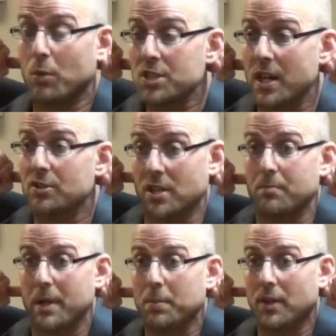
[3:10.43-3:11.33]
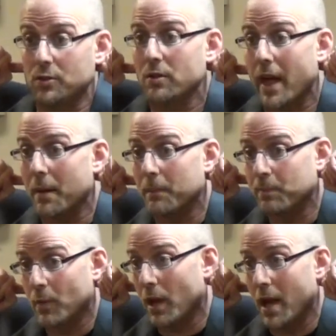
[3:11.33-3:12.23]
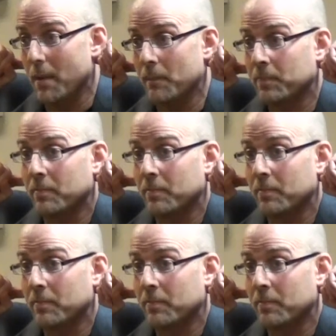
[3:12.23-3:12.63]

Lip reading: which there are some people that do that, okay?